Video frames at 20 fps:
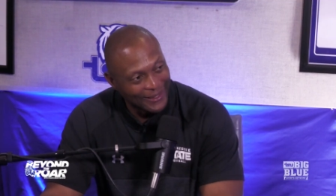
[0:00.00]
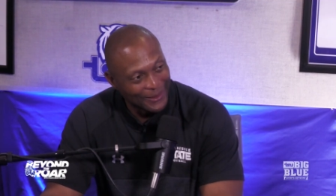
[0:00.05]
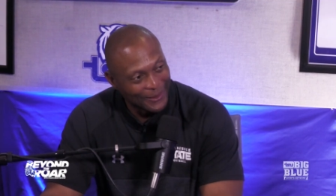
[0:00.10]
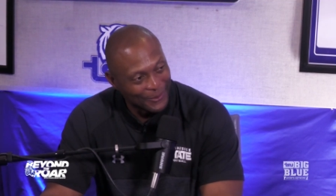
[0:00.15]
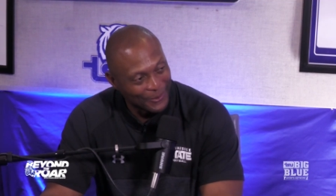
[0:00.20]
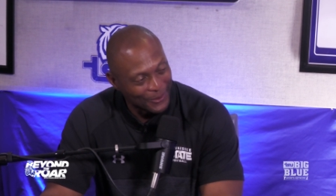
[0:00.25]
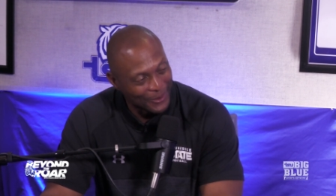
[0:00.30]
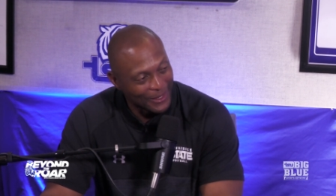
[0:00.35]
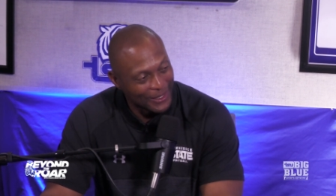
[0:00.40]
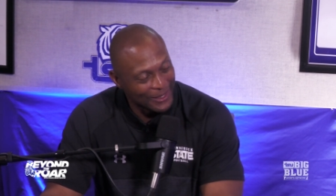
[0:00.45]
You're
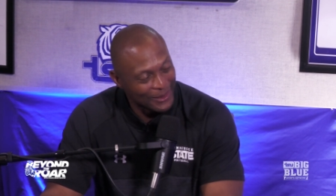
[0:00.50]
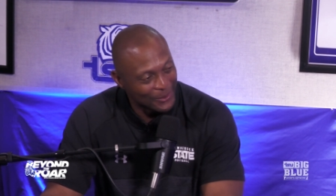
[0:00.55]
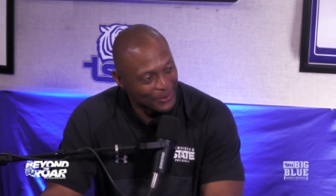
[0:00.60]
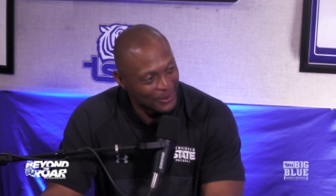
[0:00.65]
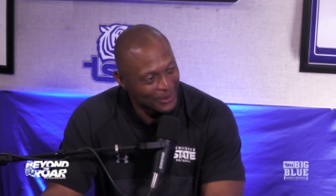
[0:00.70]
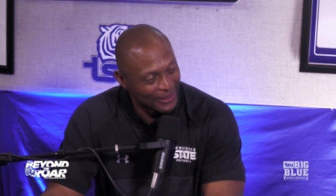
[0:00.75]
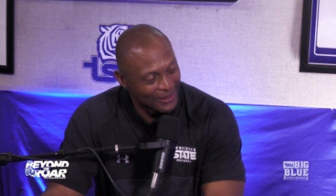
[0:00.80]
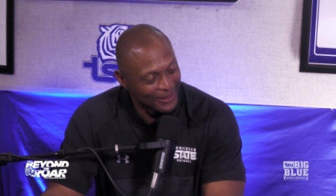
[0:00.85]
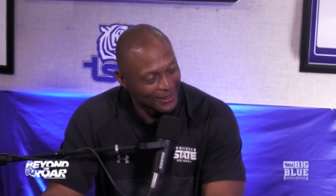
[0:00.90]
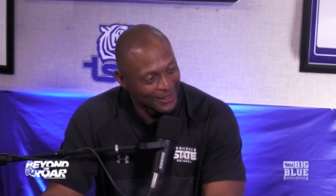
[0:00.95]
friends
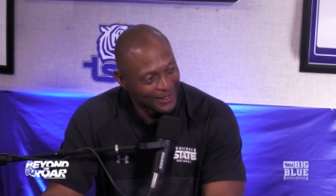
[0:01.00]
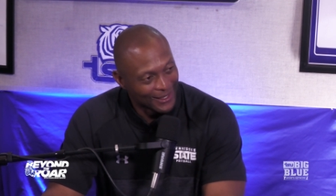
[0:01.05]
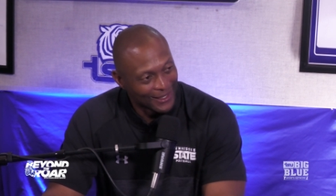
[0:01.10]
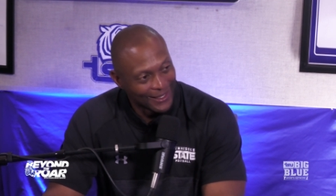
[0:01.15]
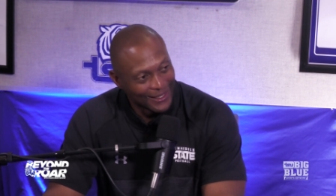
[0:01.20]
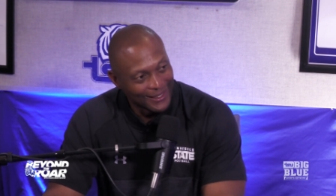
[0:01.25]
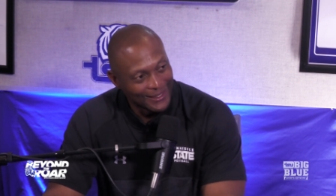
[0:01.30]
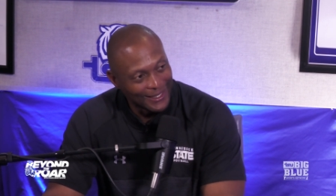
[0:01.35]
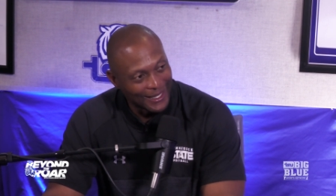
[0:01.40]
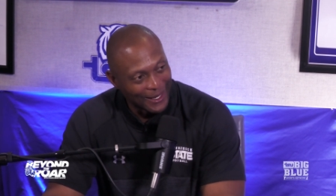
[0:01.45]
with
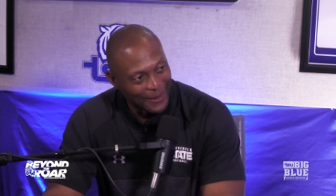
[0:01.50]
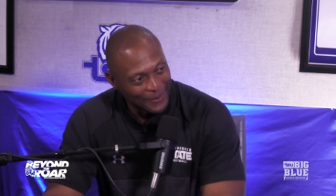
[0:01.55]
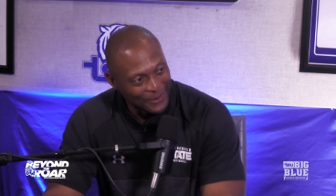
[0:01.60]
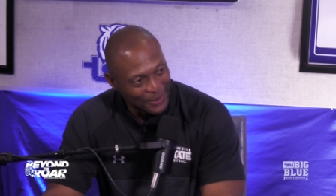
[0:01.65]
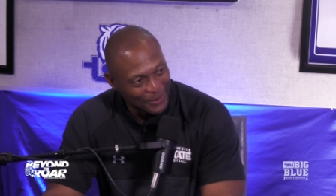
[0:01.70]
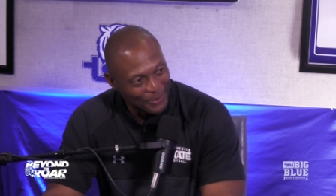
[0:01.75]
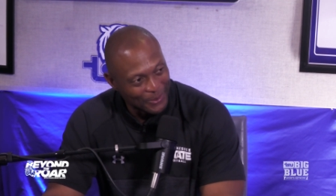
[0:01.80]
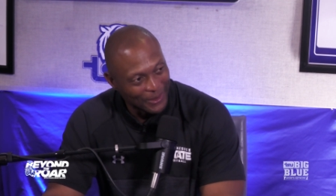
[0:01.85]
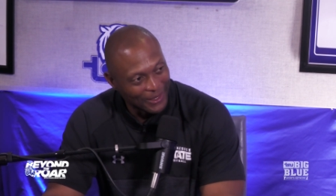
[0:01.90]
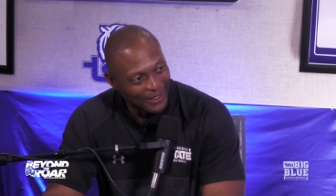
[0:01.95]
Dave
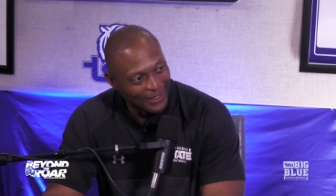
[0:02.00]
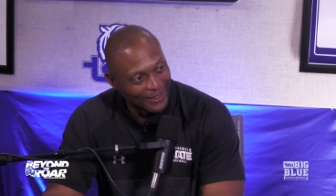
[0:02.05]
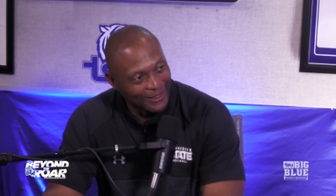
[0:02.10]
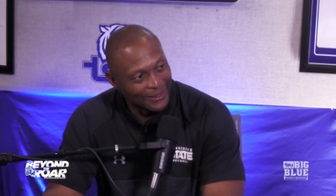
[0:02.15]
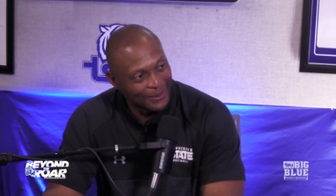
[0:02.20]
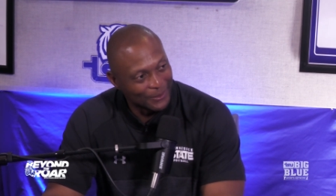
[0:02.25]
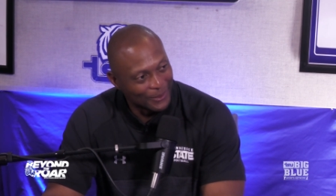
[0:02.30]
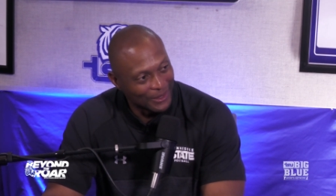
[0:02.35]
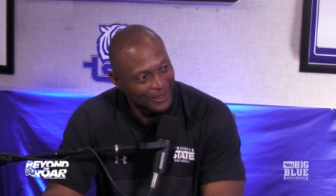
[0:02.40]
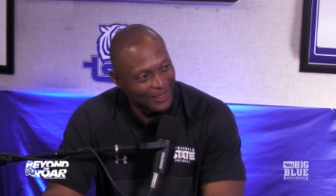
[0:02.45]

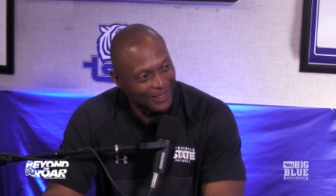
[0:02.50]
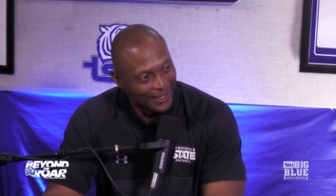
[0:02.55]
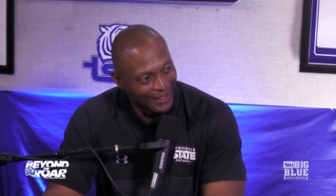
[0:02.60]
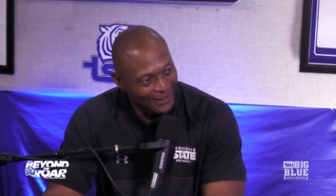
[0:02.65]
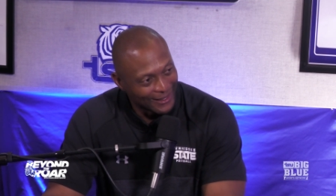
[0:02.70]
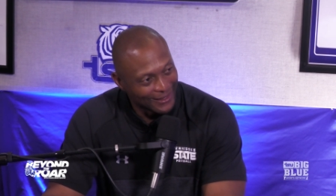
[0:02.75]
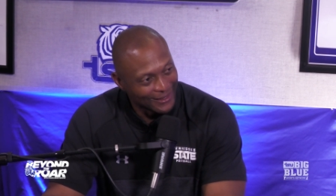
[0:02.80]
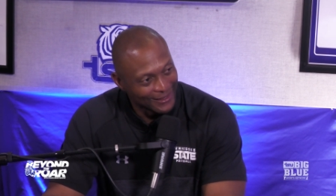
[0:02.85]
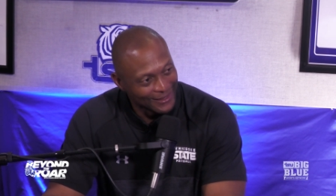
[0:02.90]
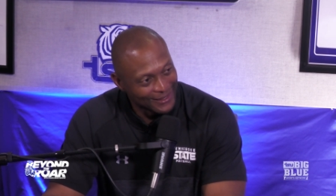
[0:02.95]
Chappelle, among
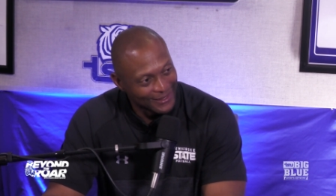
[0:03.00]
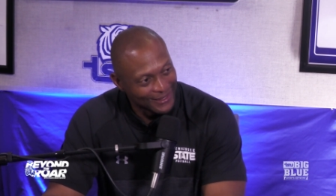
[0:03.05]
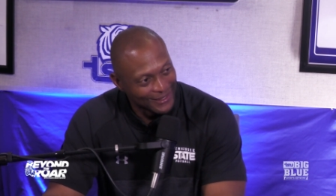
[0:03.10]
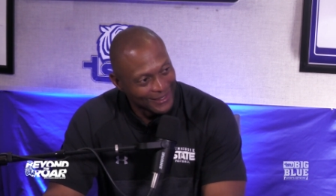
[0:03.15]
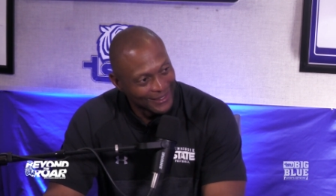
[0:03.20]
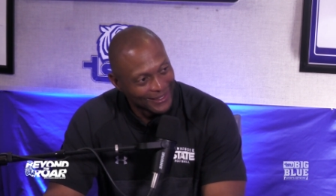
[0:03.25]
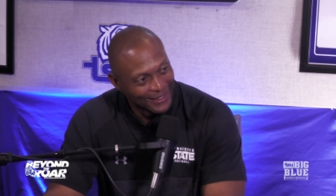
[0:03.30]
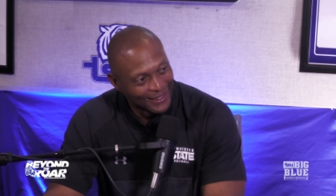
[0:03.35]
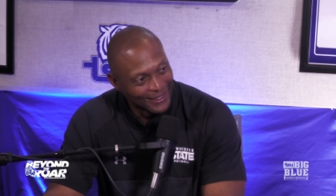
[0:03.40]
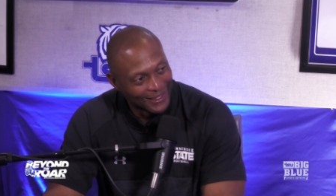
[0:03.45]
others.
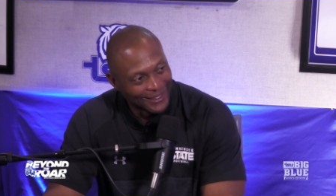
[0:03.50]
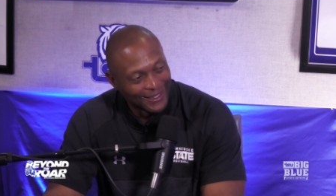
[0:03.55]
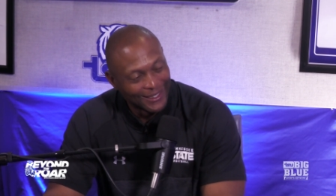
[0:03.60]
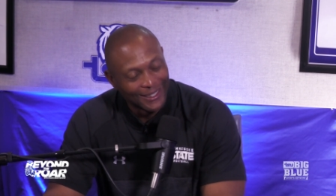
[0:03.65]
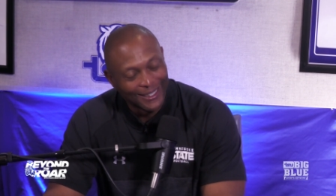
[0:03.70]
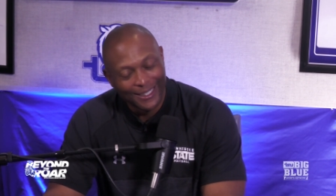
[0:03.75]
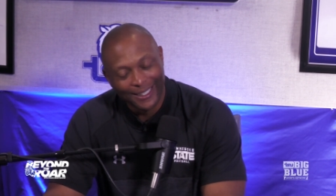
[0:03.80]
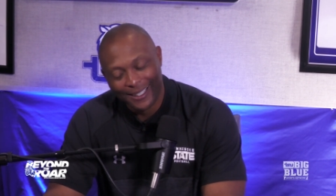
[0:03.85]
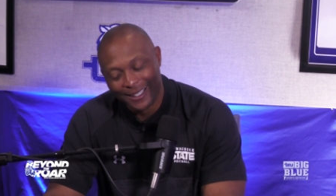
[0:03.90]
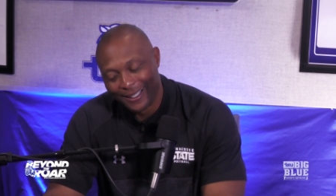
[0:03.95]
Right.
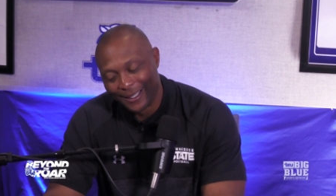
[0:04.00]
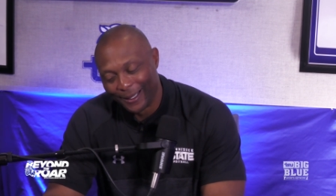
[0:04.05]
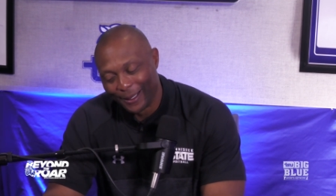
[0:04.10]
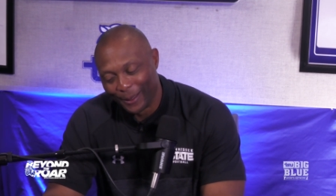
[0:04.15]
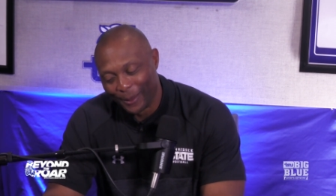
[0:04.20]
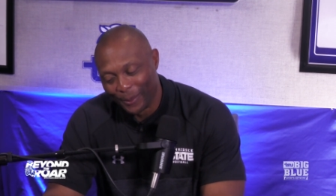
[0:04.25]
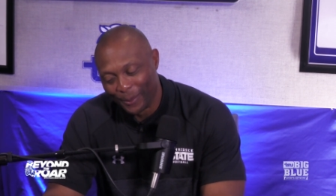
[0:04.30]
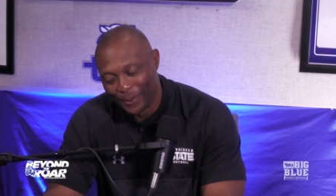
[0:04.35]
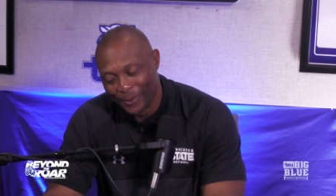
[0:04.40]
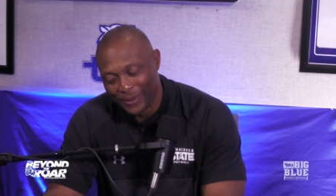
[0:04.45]

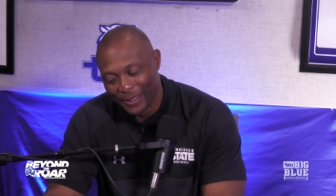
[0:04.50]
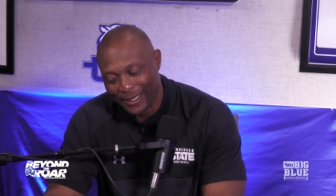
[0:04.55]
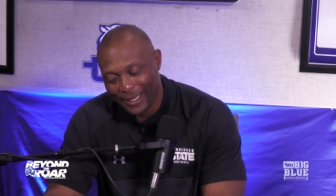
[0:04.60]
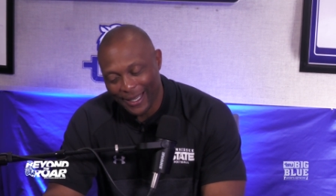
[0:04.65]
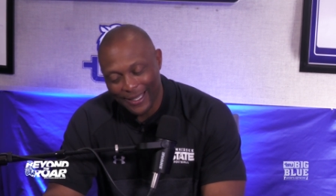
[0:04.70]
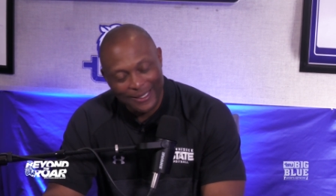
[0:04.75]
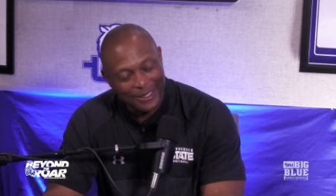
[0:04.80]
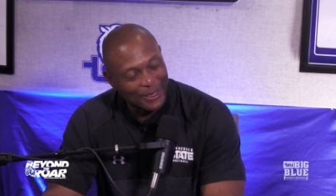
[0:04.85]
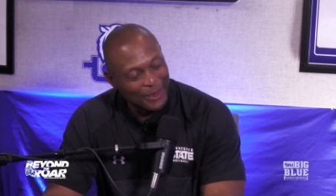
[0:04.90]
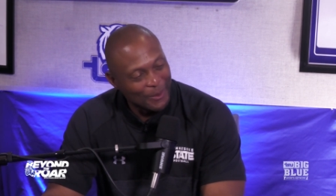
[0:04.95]
Um, and
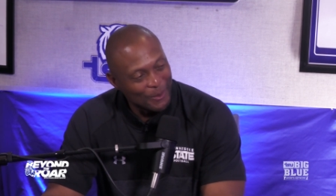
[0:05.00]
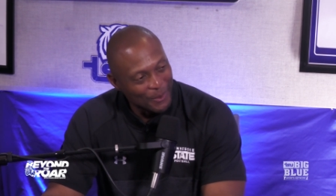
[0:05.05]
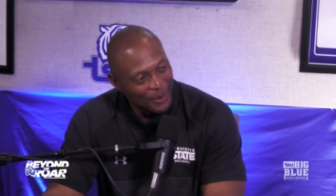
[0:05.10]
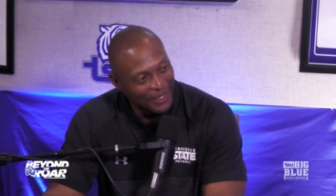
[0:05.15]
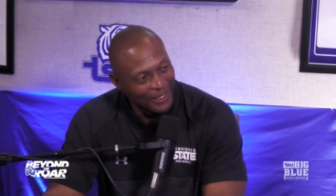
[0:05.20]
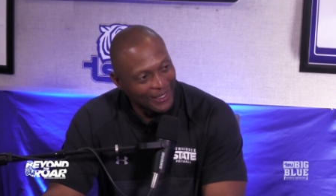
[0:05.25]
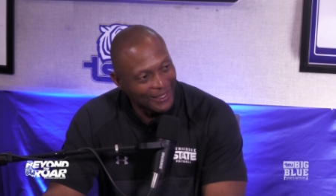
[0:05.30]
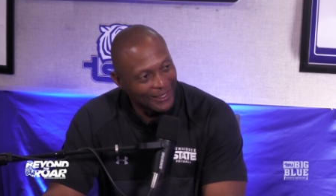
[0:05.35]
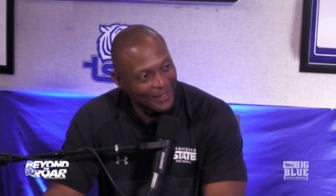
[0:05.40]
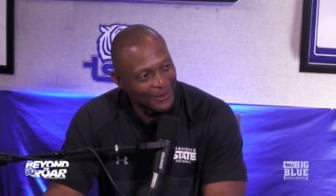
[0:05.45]
as a
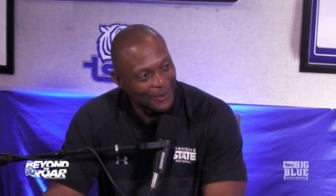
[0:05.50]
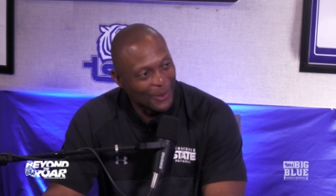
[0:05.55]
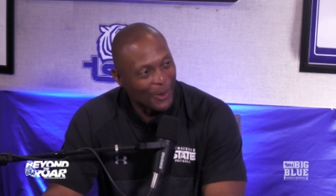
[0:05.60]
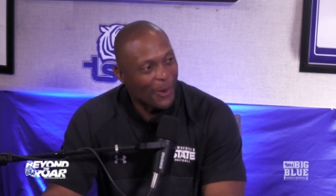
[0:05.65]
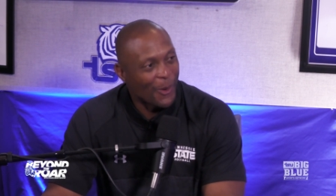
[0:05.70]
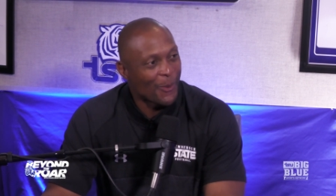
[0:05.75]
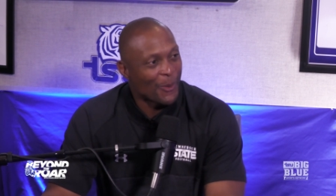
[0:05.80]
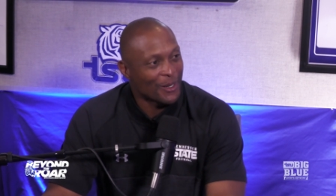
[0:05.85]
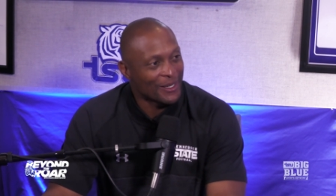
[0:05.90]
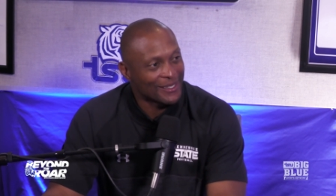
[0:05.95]
comedian, you're
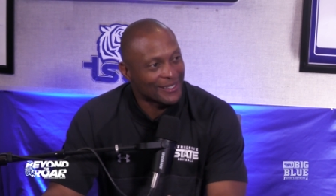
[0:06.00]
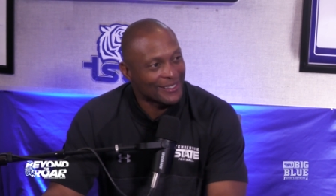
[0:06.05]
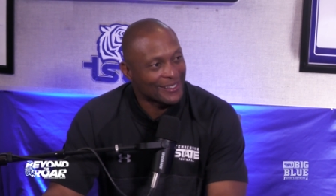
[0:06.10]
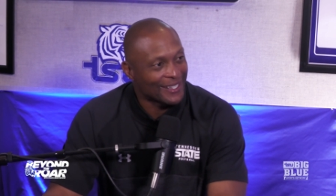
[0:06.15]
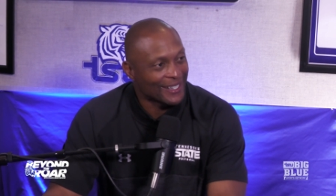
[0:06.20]
always